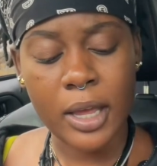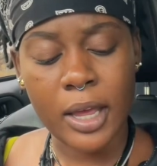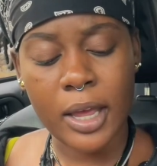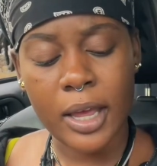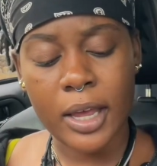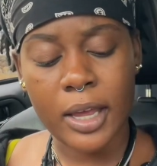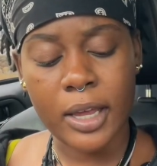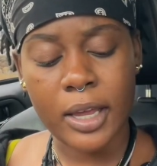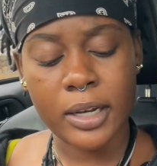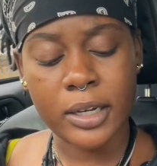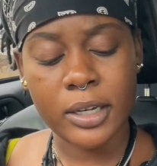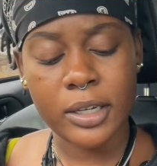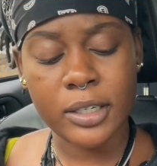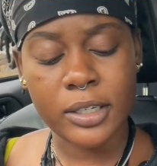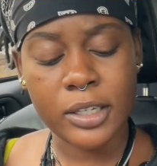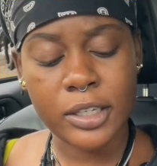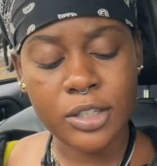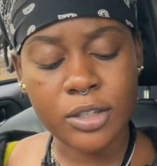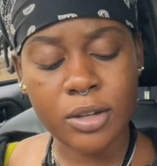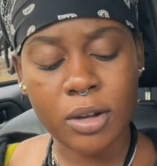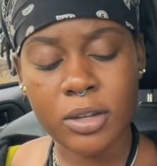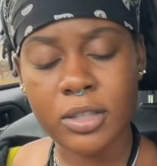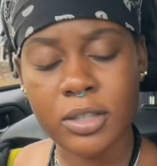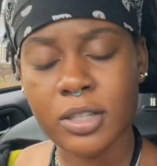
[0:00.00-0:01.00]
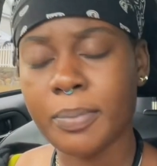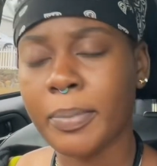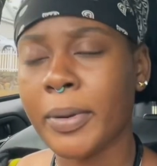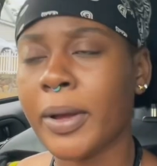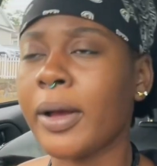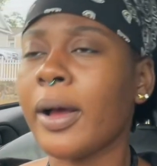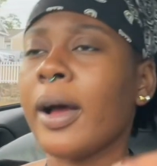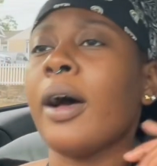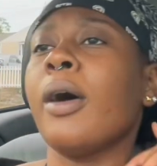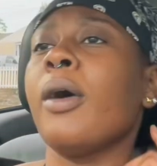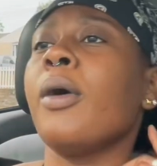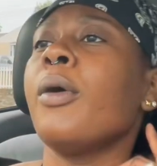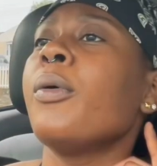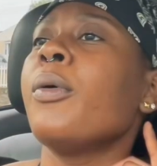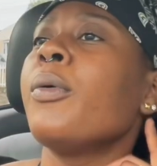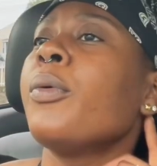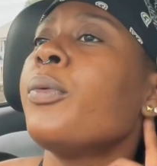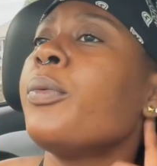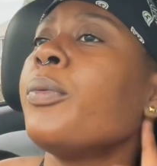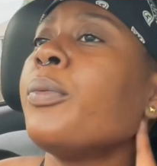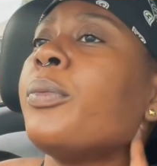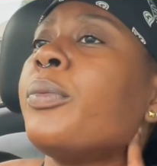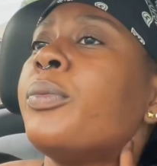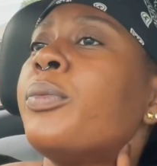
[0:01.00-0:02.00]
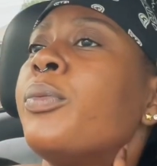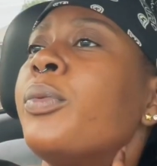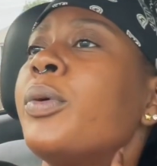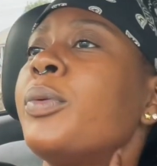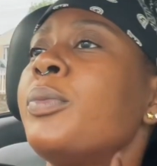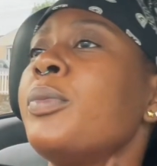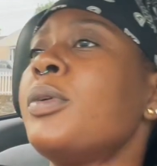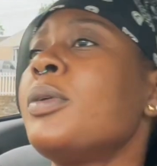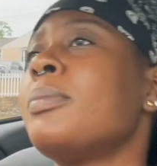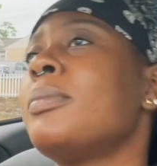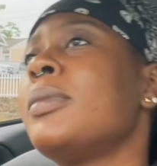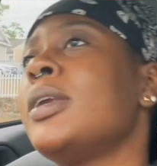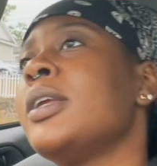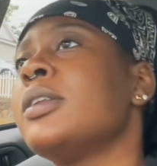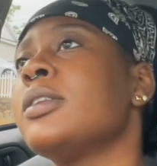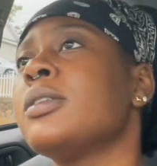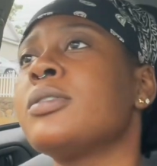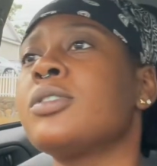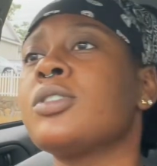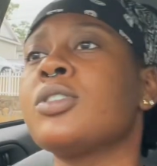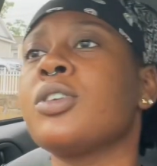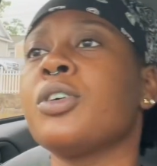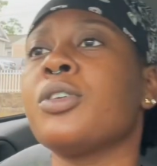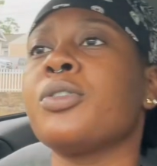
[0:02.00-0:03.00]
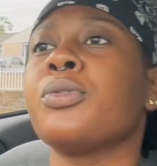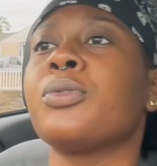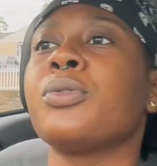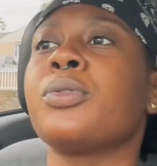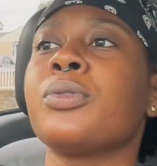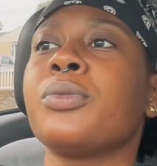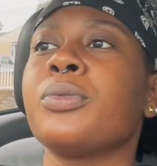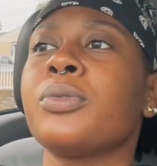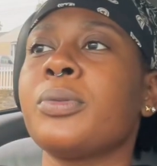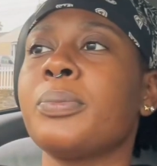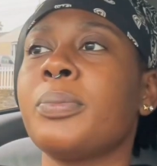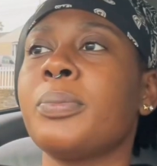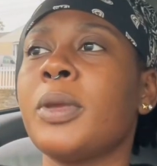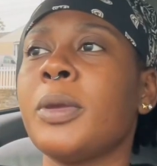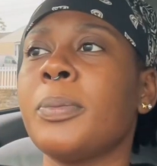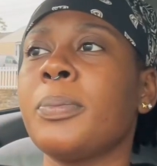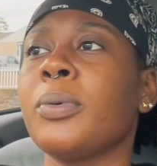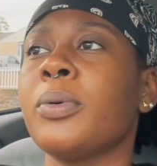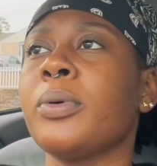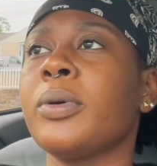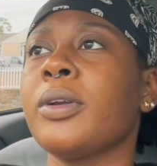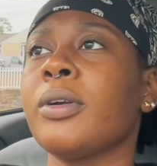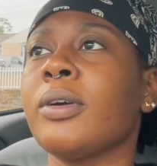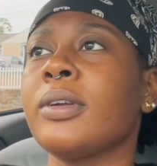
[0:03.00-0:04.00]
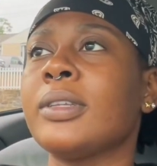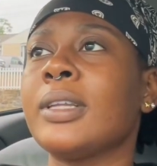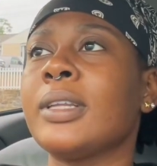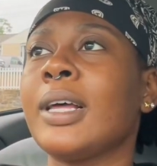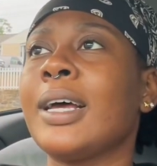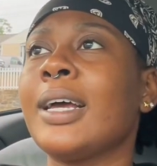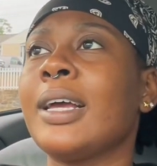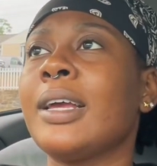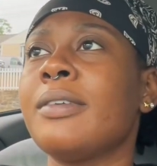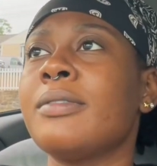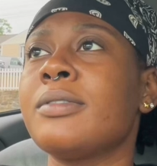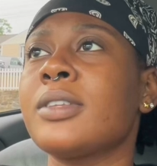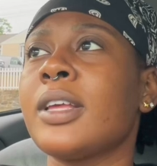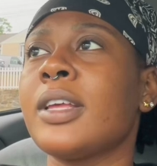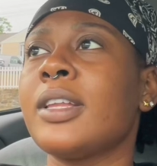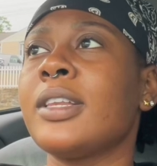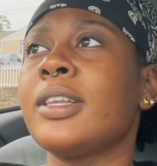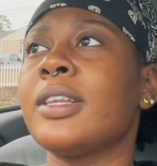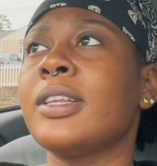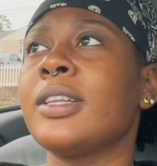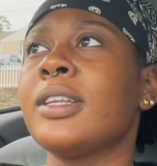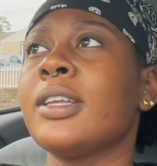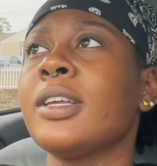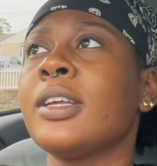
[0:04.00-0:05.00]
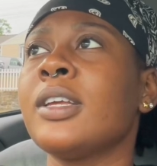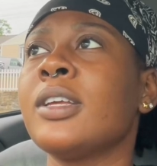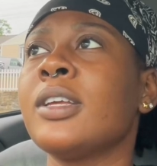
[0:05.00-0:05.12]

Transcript: and this talks about how when we meet certain people in our lives and